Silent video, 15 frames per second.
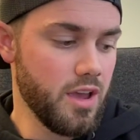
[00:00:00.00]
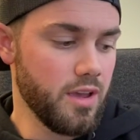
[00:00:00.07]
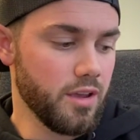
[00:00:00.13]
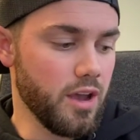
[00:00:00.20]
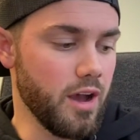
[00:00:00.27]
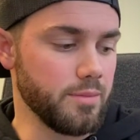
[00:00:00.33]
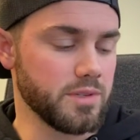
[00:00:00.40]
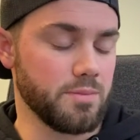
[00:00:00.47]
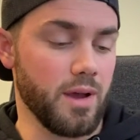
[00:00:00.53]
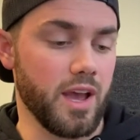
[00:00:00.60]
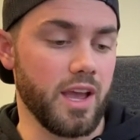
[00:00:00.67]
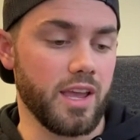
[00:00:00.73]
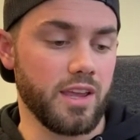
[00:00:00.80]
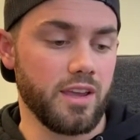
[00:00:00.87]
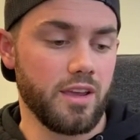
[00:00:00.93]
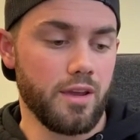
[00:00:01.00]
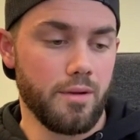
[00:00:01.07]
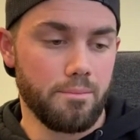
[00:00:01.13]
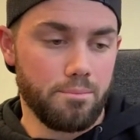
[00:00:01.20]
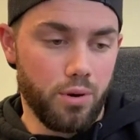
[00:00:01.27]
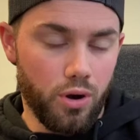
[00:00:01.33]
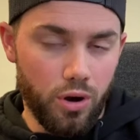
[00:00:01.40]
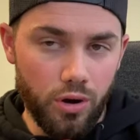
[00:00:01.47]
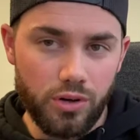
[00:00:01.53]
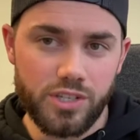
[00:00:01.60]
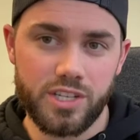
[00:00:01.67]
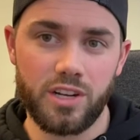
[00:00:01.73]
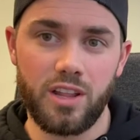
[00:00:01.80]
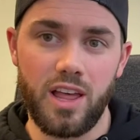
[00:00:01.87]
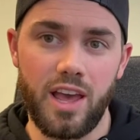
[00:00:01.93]
comes by
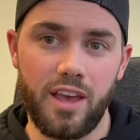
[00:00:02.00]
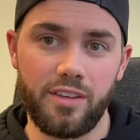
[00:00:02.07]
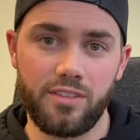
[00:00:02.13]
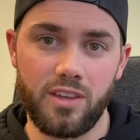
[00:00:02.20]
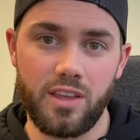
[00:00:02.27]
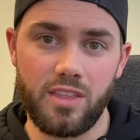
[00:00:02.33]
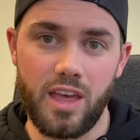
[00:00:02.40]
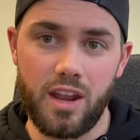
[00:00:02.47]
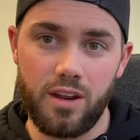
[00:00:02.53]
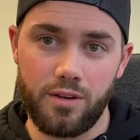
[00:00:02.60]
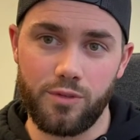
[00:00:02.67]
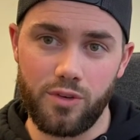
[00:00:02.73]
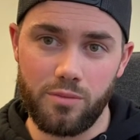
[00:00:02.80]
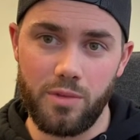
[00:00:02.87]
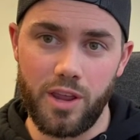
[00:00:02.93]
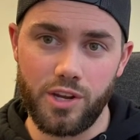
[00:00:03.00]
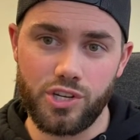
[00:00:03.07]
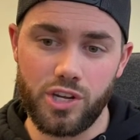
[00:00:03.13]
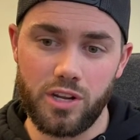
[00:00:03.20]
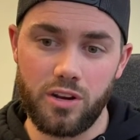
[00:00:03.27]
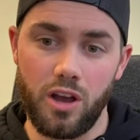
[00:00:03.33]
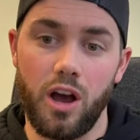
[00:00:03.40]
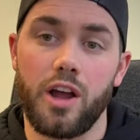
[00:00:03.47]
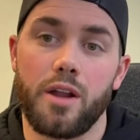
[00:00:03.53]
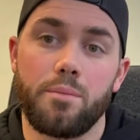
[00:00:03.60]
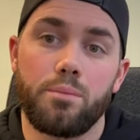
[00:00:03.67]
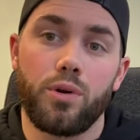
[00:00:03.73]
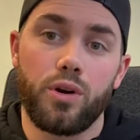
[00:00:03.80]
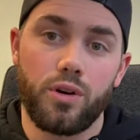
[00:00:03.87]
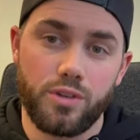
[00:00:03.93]
personalizing that information on a
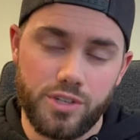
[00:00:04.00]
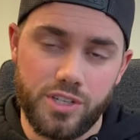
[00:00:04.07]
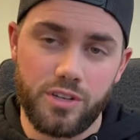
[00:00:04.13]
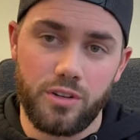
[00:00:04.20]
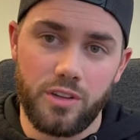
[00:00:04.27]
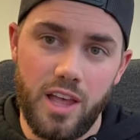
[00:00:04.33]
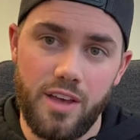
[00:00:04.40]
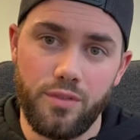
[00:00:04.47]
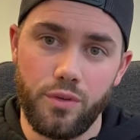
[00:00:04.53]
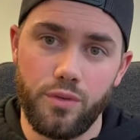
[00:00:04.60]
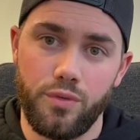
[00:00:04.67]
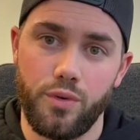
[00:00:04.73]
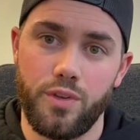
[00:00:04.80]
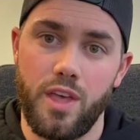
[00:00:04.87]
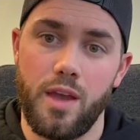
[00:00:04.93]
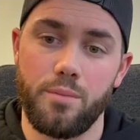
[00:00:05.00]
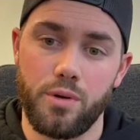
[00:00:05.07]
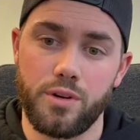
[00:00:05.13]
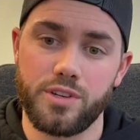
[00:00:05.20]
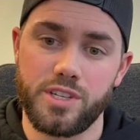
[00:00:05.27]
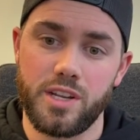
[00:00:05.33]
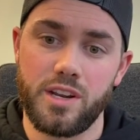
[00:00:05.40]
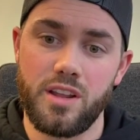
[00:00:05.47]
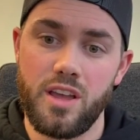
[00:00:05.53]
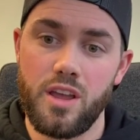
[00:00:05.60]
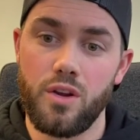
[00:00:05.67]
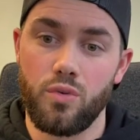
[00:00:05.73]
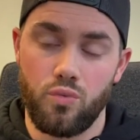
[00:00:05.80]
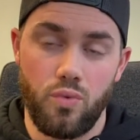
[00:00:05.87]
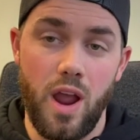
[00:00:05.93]
personal level for that person,
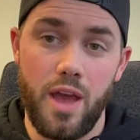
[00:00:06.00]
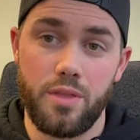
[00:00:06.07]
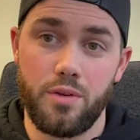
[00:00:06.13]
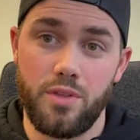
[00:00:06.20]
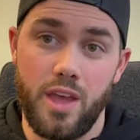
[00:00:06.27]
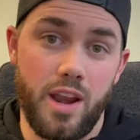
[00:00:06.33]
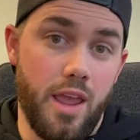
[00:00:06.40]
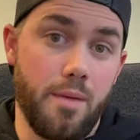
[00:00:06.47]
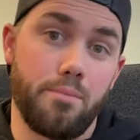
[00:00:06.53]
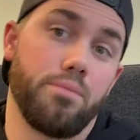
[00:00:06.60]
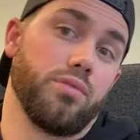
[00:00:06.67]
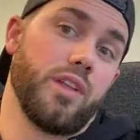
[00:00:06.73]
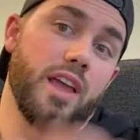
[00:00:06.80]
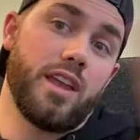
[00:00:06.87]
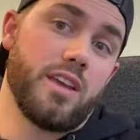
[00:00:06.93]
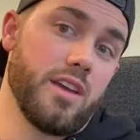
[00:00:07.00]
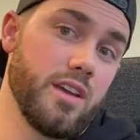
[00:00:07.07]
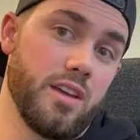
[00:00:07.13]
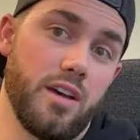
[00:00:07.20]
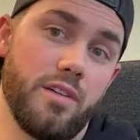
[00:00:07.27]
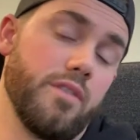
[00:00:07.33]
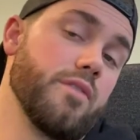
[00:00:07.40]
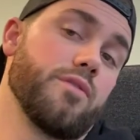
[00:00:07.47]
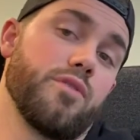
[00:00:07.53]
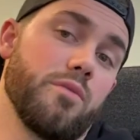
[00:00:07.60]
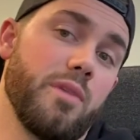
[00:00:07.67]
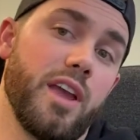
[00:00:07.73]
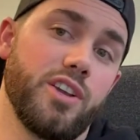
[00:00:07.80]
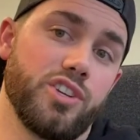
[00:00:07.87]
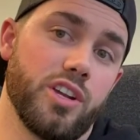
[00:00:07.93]
rather than a blanket of
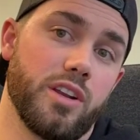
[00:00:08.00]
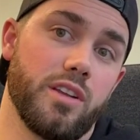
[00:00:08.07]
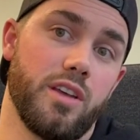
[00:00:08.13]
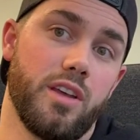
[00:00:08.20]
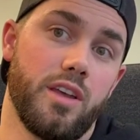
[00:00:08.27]
information.